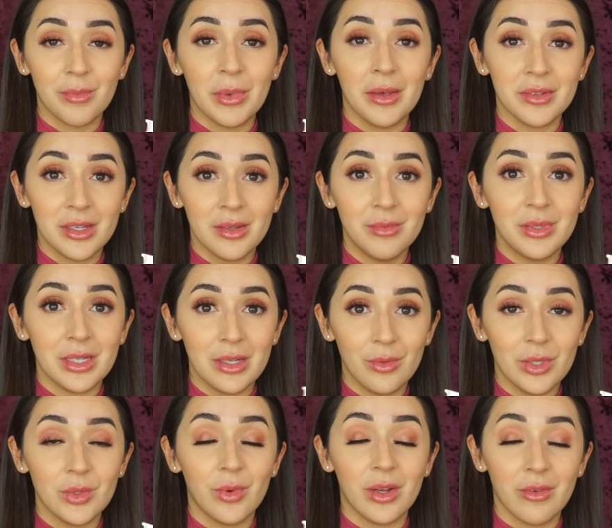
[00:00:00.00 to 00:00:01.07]
EltaMD
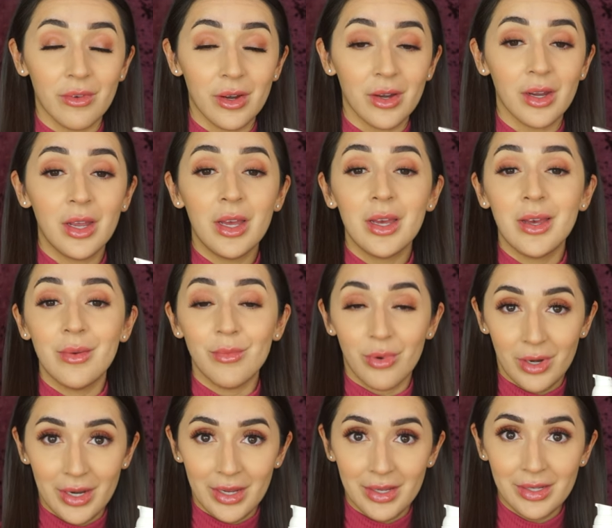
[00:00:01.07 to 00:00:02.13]
was one of our
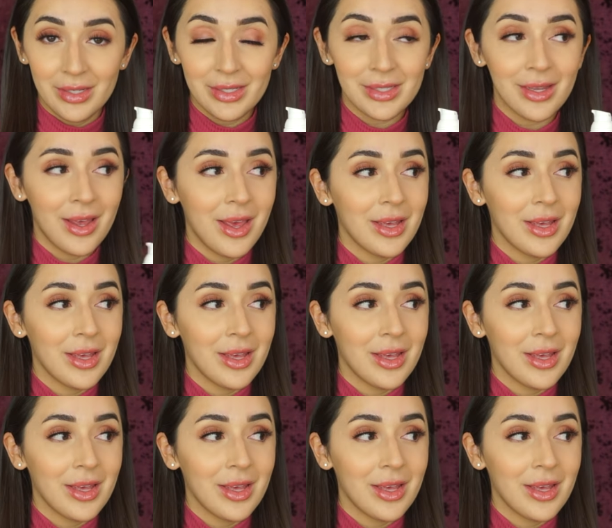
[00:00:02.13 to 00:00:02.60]
brands.